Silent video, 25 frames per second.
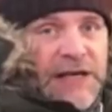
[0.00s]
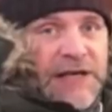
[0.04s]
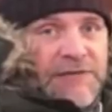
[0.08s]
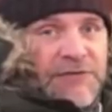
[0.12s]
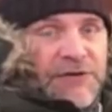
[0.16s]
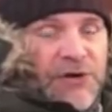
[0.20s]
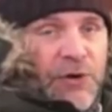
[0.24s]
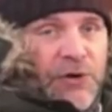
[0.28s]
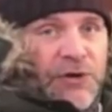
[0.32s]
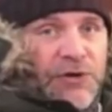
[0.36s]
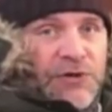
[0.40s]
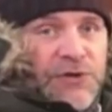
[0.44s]
leave
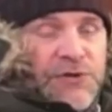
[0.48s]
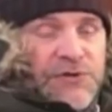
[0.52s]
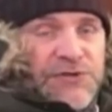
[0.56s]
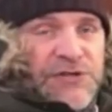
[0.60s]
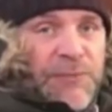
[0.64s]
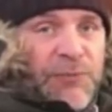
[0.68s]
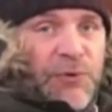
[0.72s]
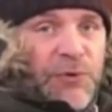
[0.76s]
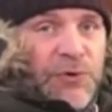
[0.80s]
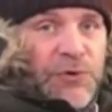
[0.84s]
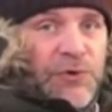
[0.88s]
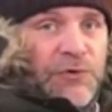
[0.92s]
it on and use
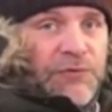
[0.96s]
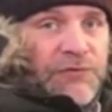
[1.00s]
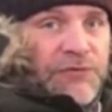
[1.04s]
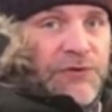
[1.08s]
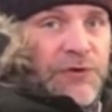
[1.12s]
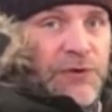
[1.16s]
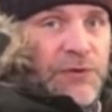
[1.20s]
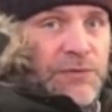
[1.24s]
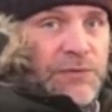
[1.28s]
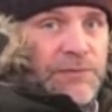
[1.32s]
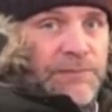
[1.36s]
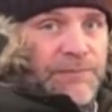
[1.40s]
up all your
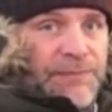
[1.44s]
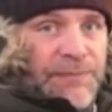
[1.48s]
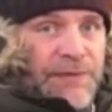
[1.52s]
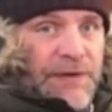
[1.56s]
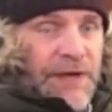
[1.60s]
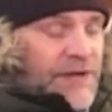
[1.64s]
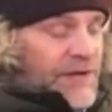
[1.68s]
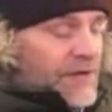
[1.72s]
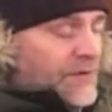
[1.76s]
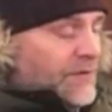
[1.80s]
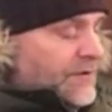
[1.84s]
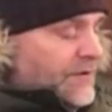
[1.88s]
fuel
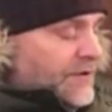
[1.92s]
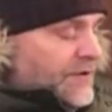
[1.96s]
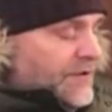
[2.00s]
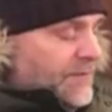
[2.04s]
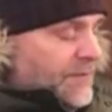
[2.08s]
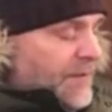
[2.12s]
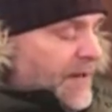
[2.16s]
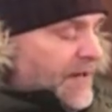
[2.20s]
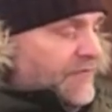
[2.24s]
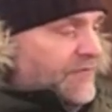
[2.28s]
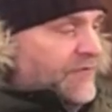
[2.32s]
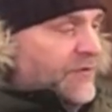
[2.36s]
in your
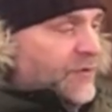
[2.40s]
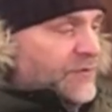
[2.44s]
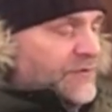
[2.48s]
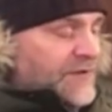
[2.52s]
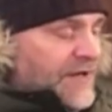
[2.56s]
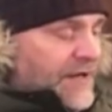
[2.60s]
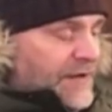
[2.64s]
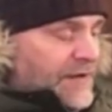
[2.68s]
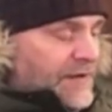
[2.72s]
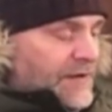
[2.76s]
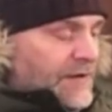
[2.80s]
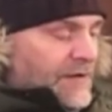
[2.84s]
main fuel
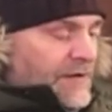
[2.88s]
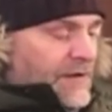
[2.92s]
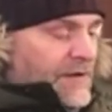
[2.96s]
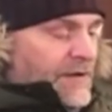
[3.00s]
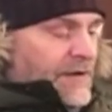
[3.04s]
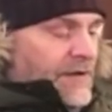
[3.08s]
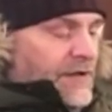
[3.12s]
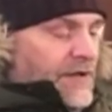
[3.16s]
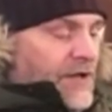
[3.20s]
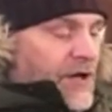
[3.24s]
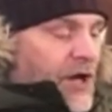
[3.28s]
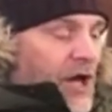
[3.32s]
tank,
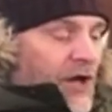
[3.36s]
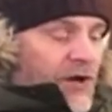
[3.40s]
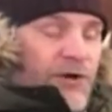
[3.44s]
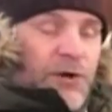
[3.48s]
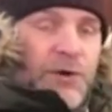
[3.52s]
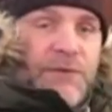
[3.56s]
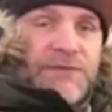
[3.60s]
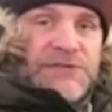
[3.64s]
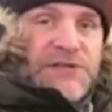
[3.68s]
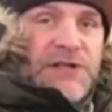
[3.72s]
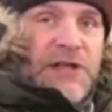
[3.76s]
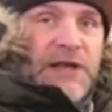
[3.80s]
you cut it
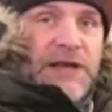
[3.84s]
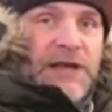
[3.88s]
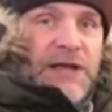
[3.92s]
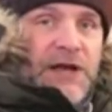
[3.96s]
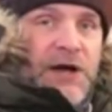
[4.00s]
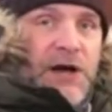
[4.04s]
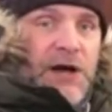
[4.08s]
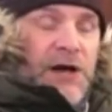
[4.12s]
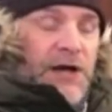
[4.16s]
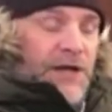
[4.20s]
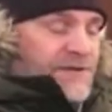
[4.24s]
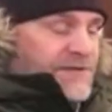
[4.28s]
off slightly
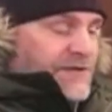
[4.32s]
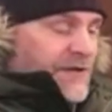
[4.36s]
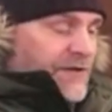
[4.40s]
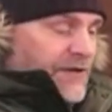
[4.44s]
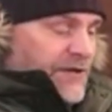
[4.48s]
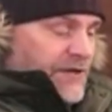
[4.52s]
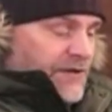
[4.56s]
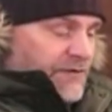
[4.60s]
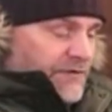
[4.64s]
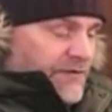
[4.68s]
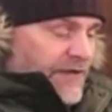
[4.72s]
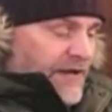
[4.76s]
higher so that you've